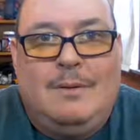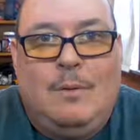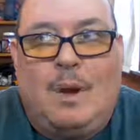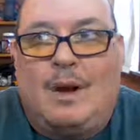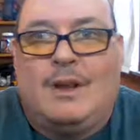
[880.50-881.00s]

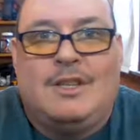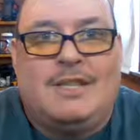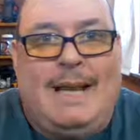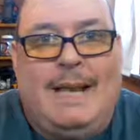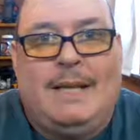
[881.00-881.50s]
What are our
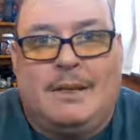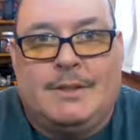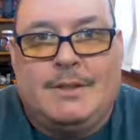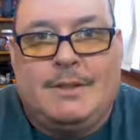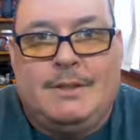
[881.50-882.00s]

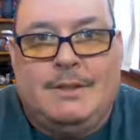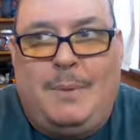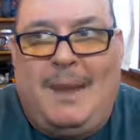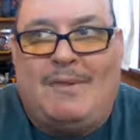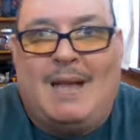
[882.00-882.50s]
standards? Do
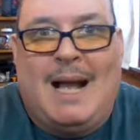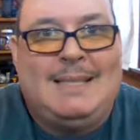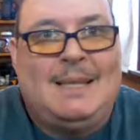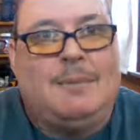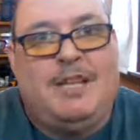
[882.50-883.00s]
we have
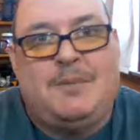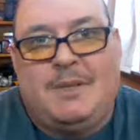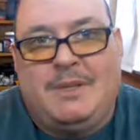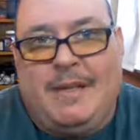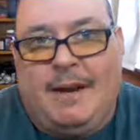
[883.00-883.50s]
content
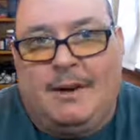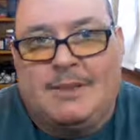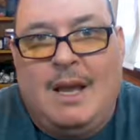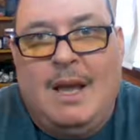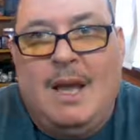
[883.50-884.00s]
placement
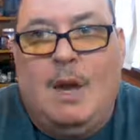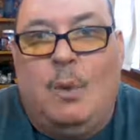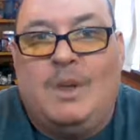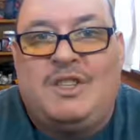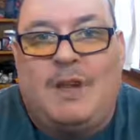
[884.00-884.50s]
standards?
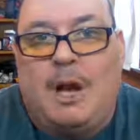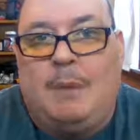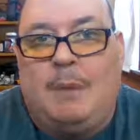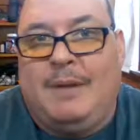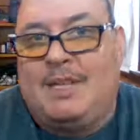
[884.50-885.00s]
What
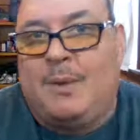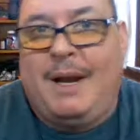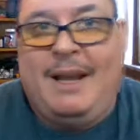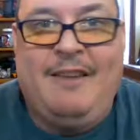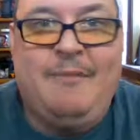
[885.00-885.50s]
starting place are we
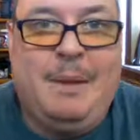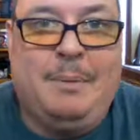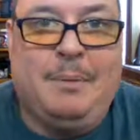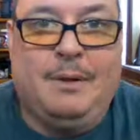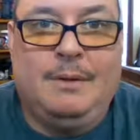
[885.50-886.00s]
going to give
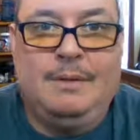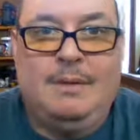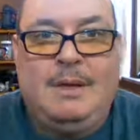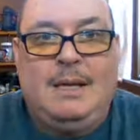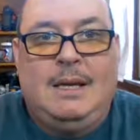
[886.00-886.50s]
people?
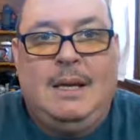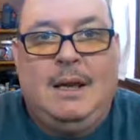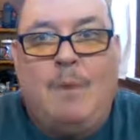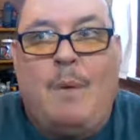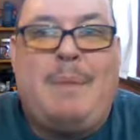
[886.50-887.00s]

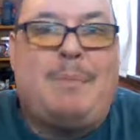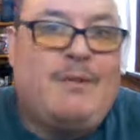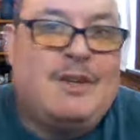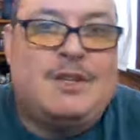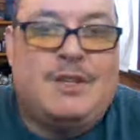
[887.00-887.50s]
When we
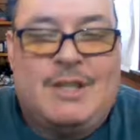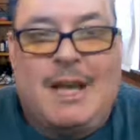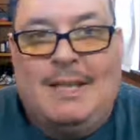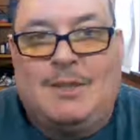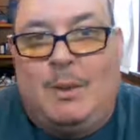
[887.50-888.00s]
provision
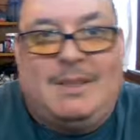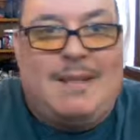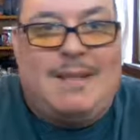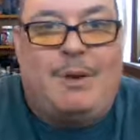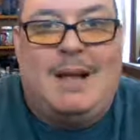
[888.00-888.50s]
sites, what is
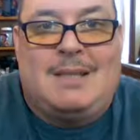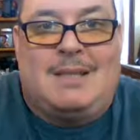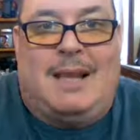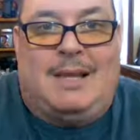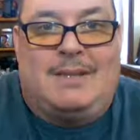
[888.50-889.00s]
that
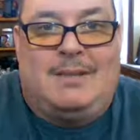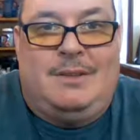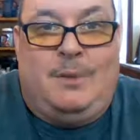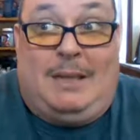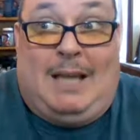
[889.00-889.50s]
process?
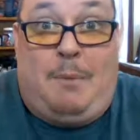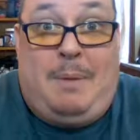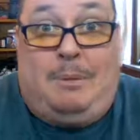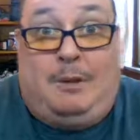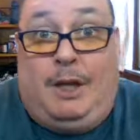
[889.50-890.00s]
Do we allow
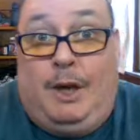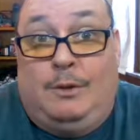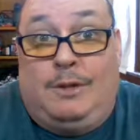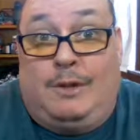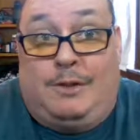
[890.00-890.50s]
people to
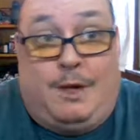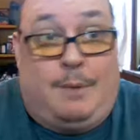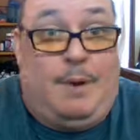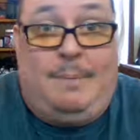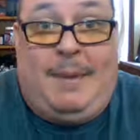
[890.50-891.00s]
go to the
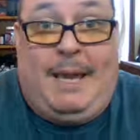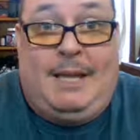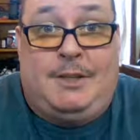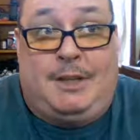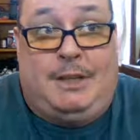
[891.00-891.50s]
SharePoint
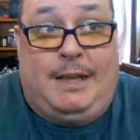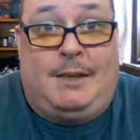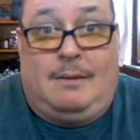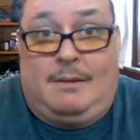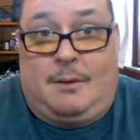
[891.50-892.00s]
page and
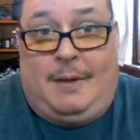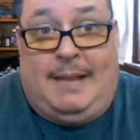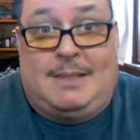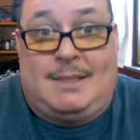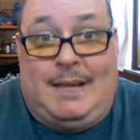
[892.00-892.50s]
click
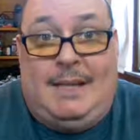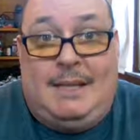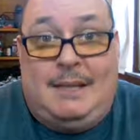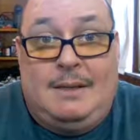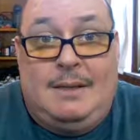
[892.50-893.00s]
Create Site,
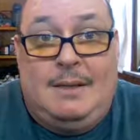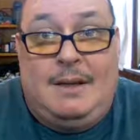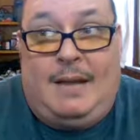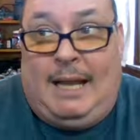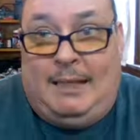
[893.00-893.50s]

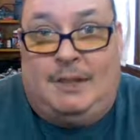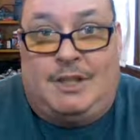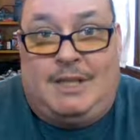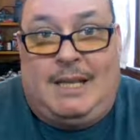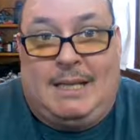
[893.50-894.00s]
and they'll
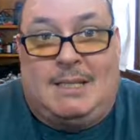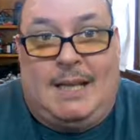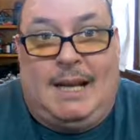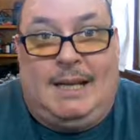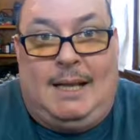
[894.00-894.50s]
just get a
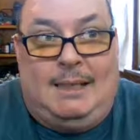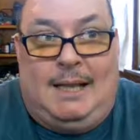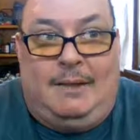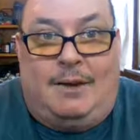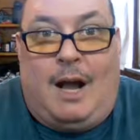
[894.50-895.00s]
site and
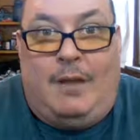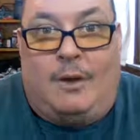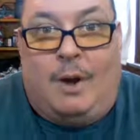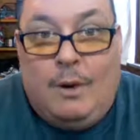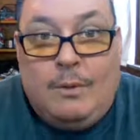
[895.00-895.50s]
then they're on
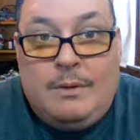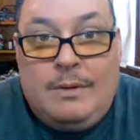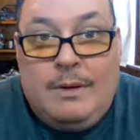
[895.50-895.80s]
their own?